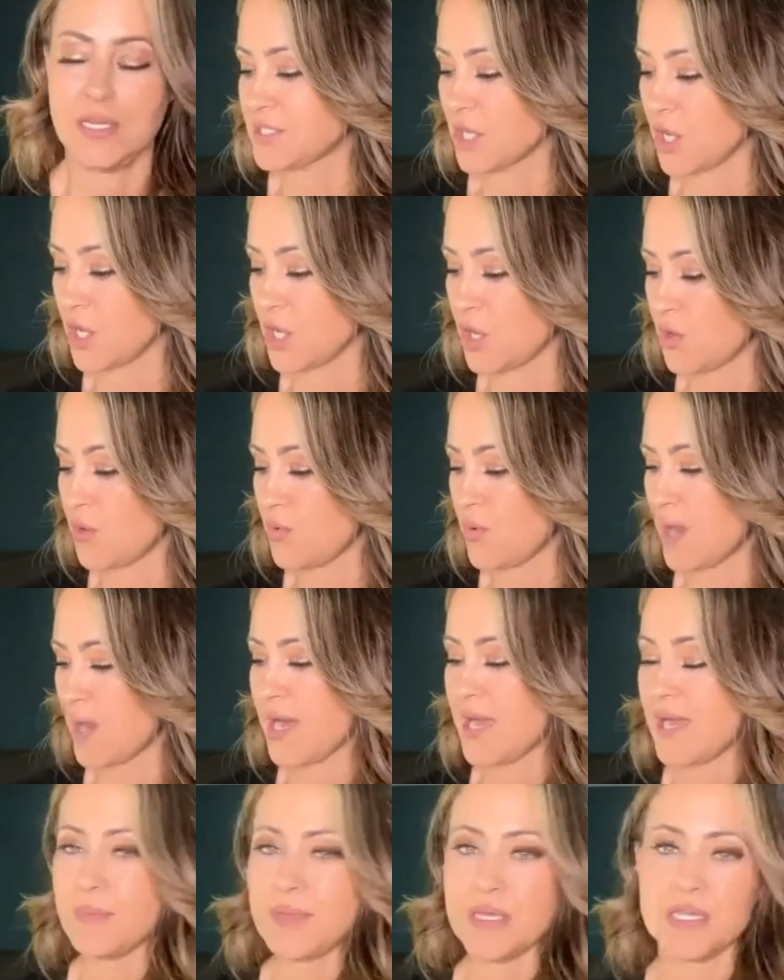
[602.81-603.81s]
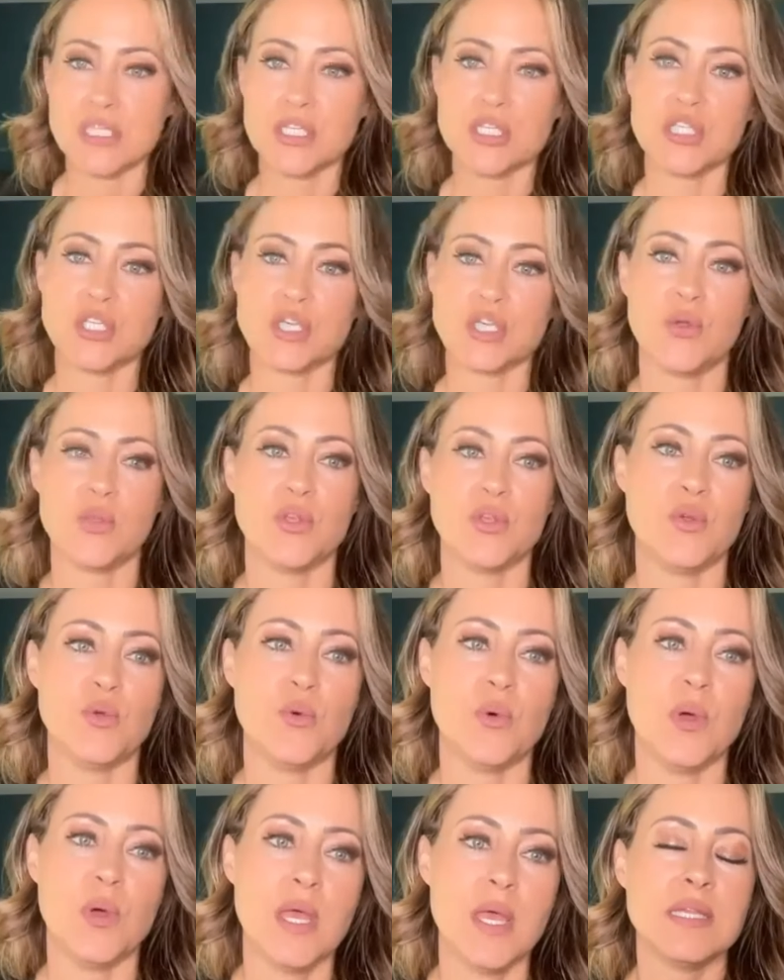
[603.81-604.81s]
So I'm gonna show
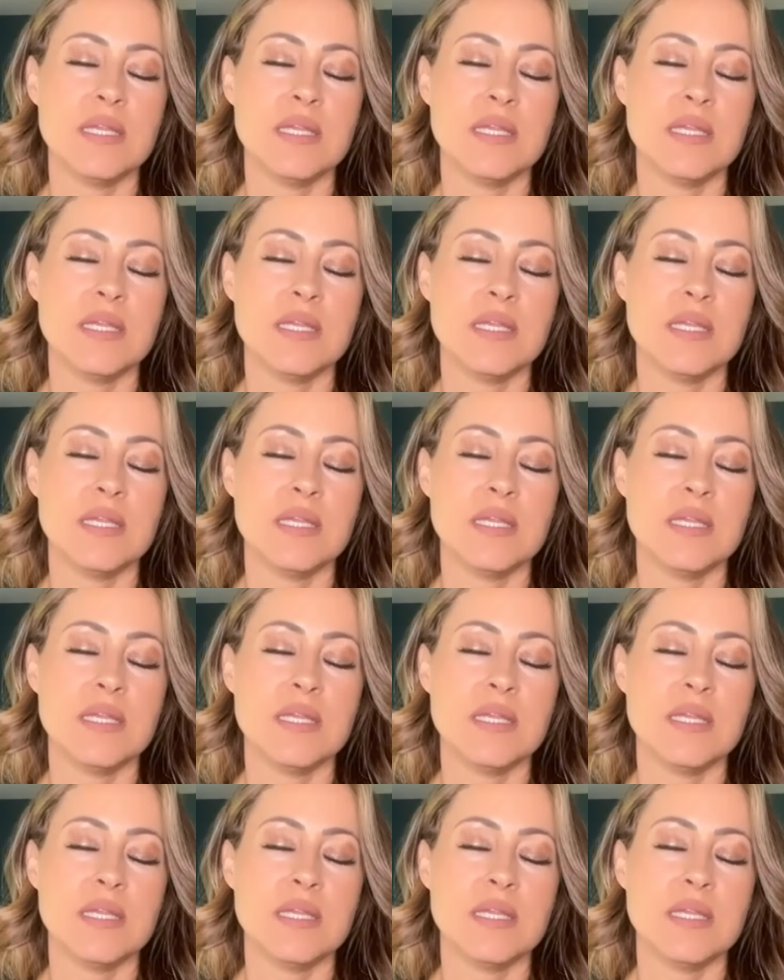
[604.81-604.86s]
you,